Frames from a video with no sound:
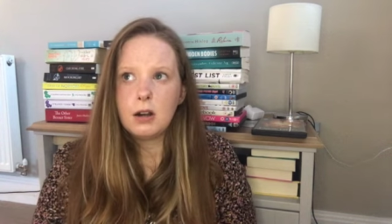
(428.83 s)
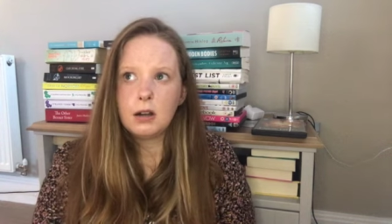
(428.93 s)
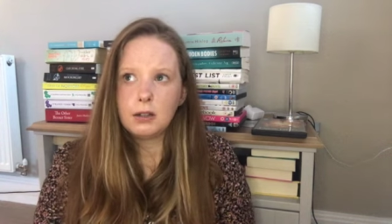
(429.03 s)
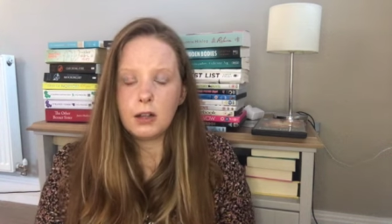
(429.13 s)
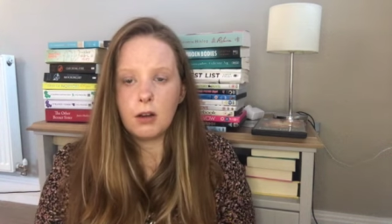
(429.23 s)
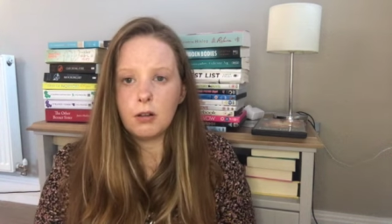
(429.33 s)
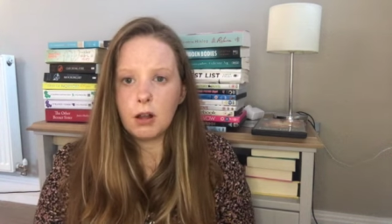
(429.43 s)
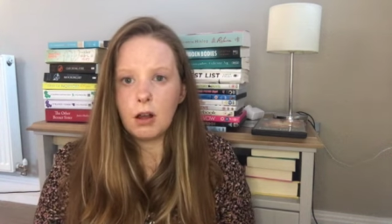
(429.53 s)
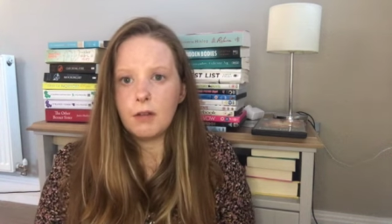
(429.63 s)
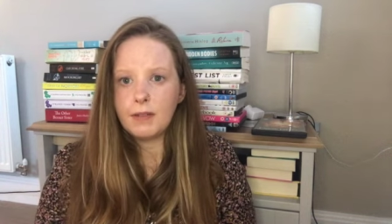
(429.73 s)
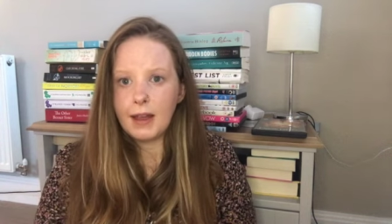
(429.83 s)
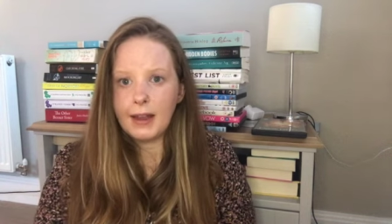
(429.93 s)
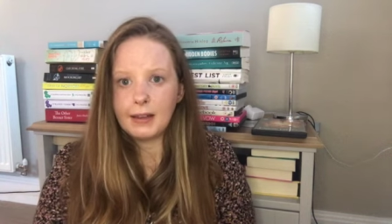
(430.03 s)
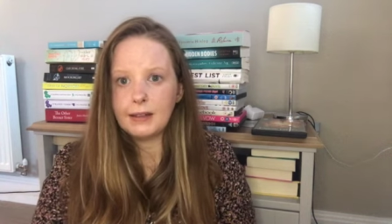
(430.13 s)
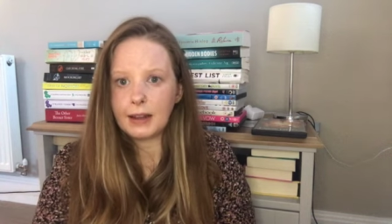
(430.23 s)
Sol of
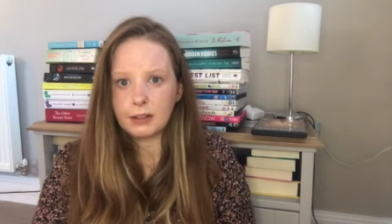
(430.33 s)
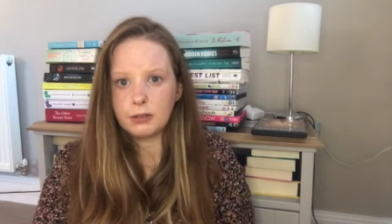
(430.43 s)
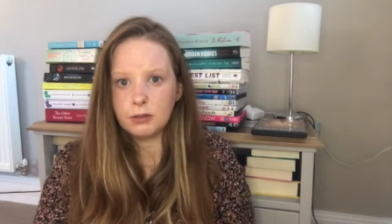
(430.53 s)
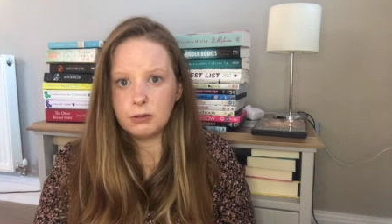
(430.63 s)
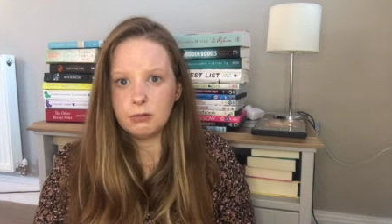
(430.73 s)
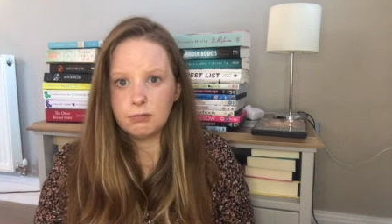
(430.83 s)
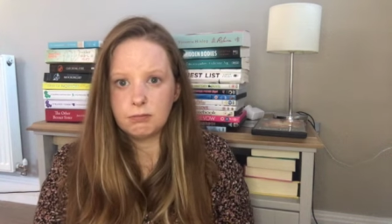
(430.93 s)
a sexual,